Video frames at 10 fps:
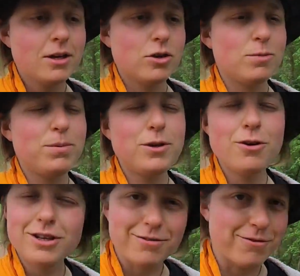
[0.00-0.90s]
So it's a
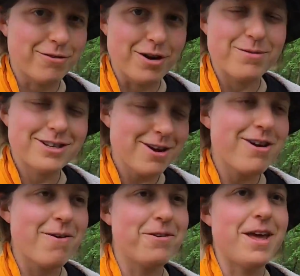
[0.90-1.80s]
beautiful group, so
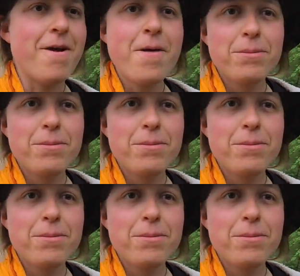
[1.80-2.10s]
lovely.